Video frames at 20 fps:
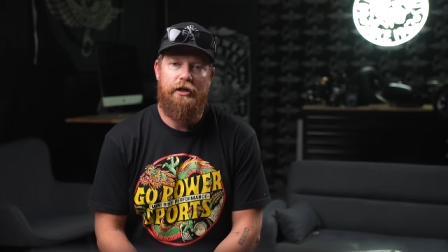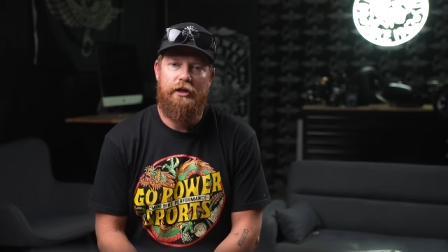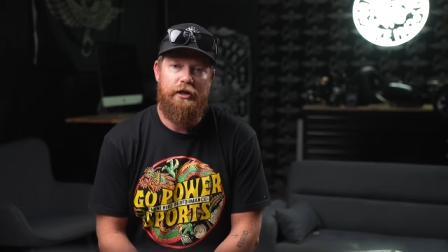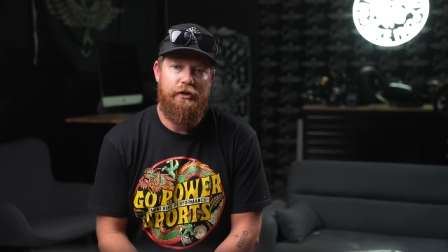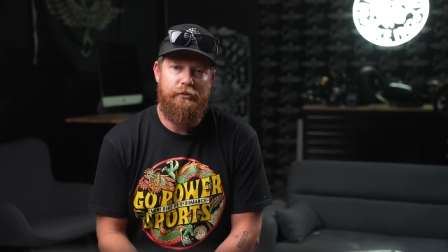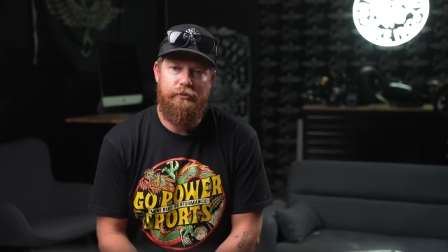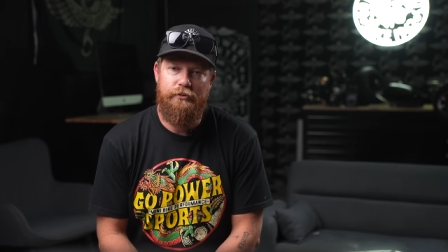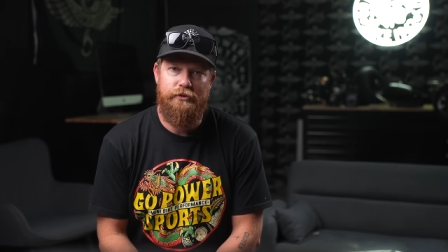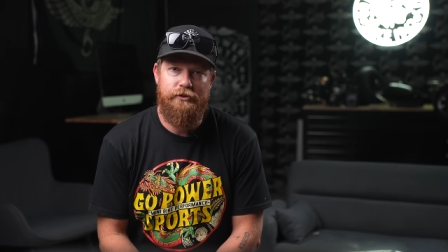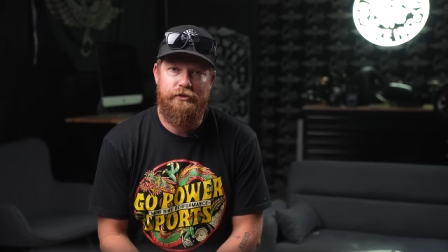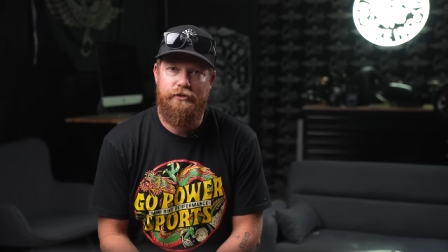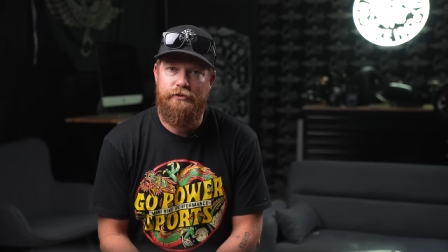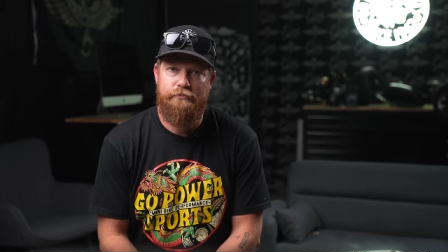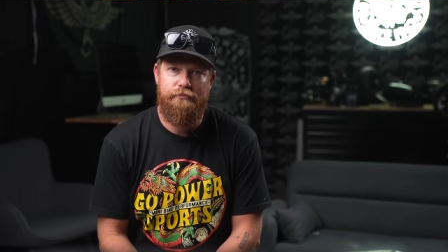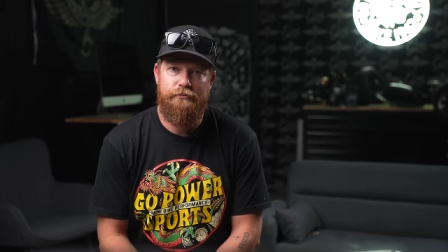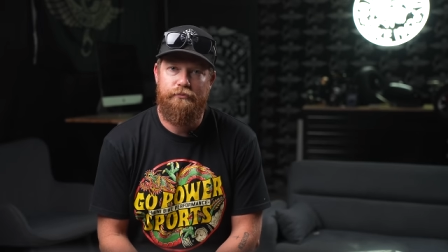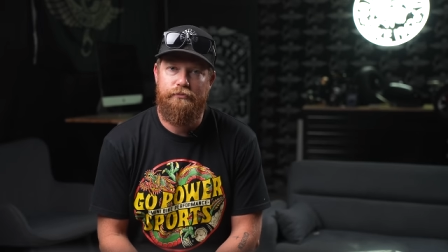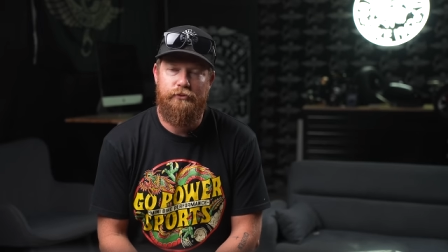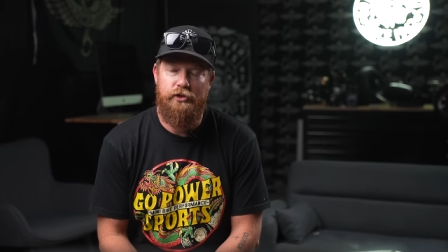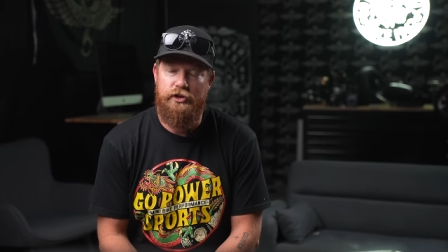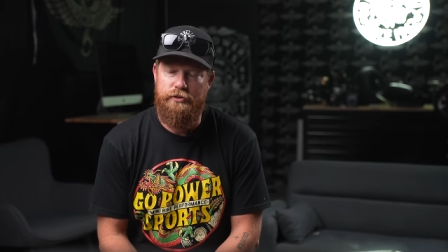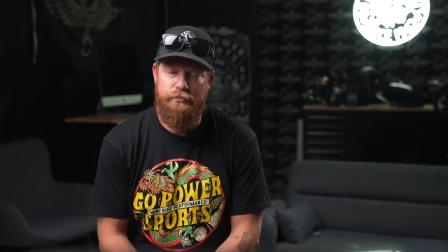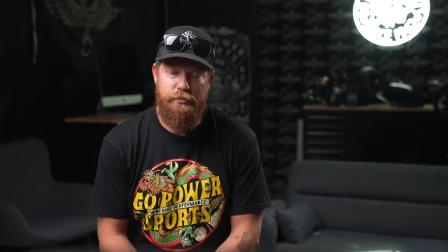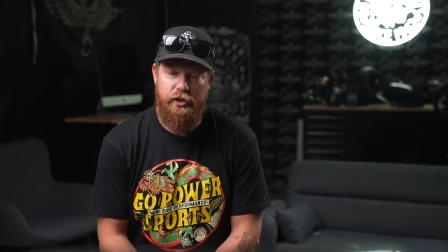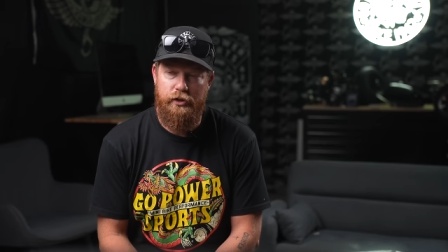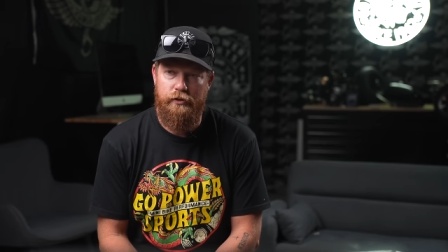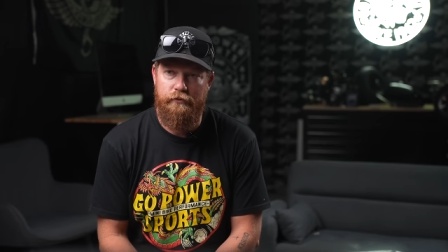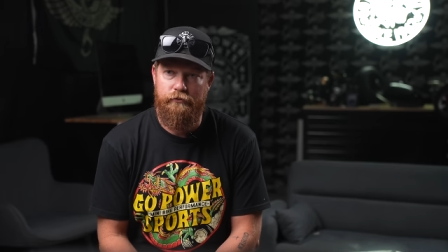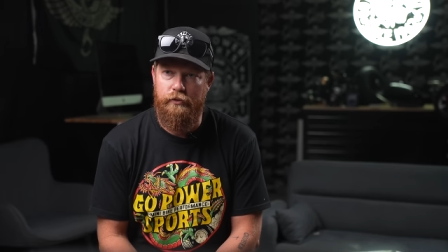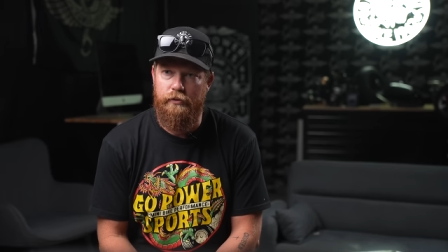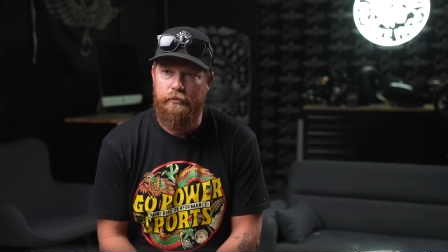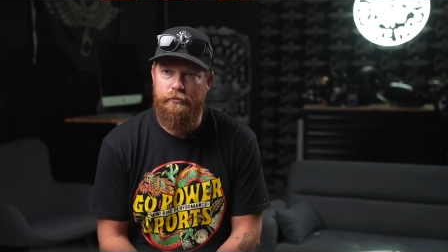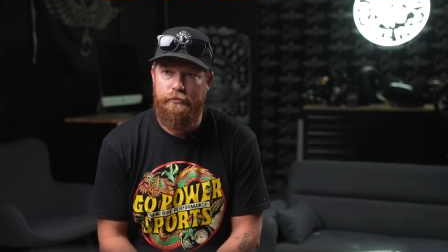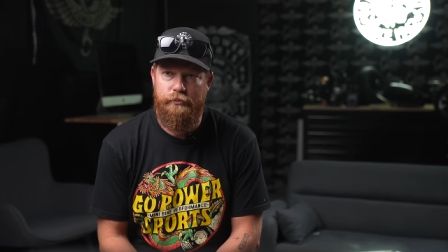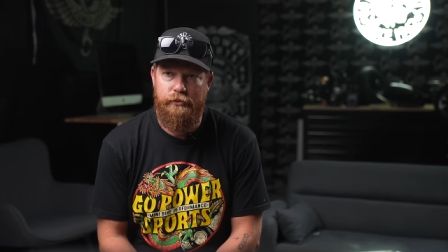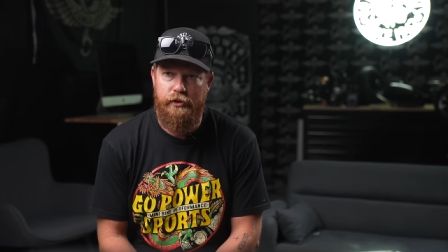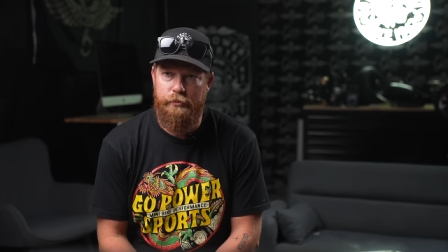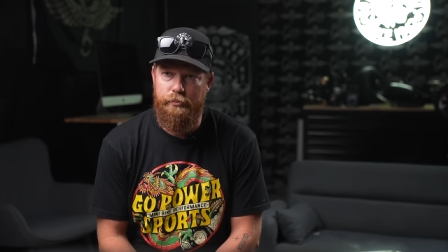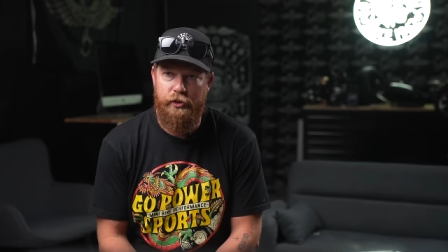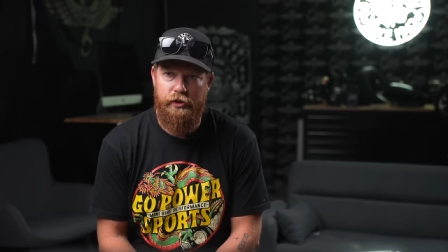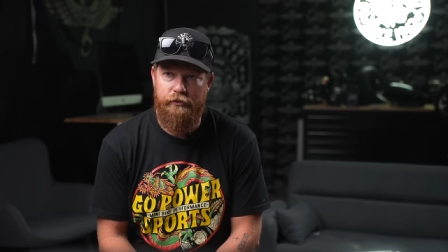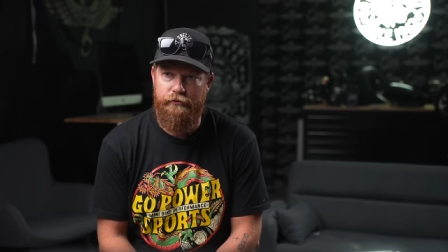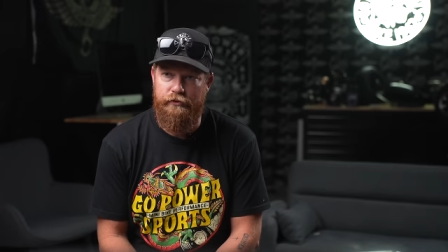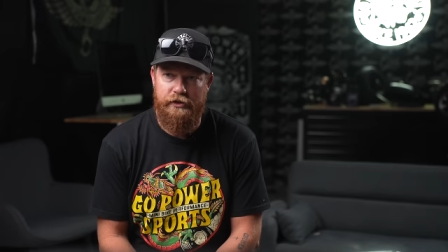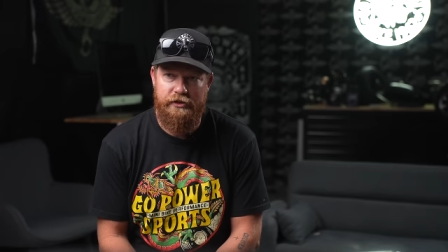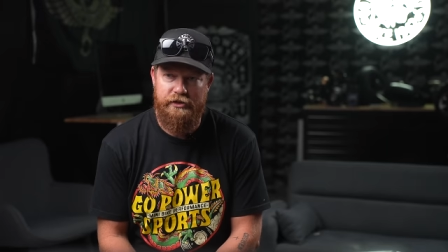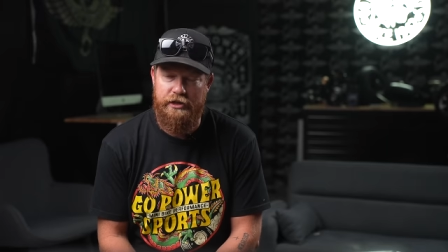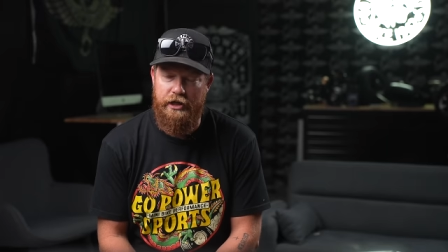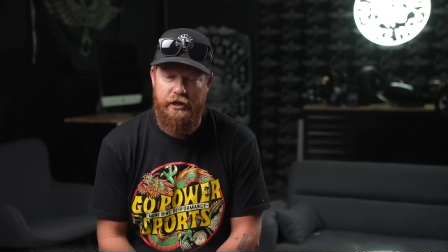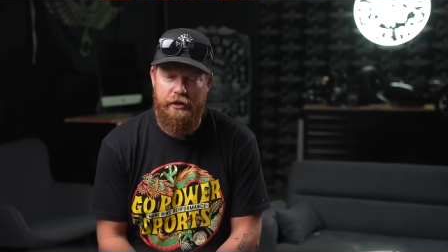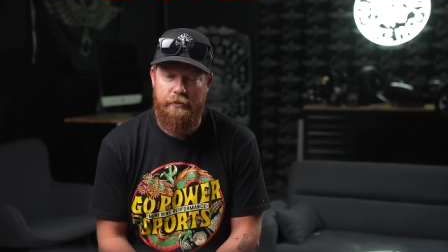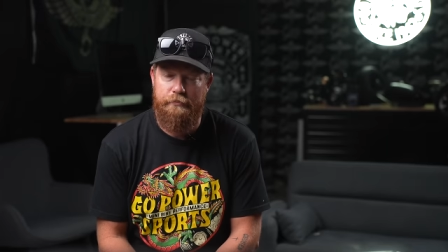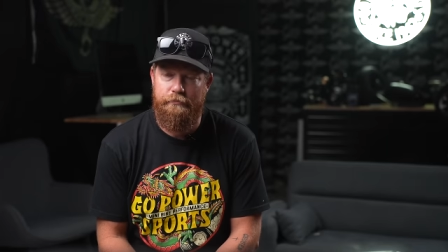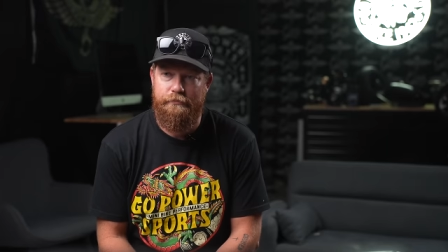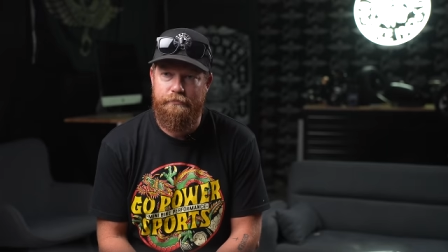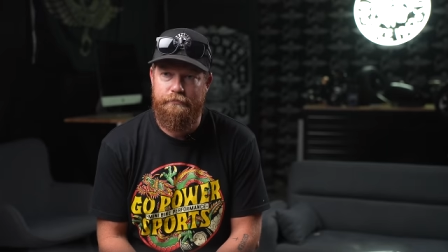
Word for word: It was just beautiful, the perfect setup.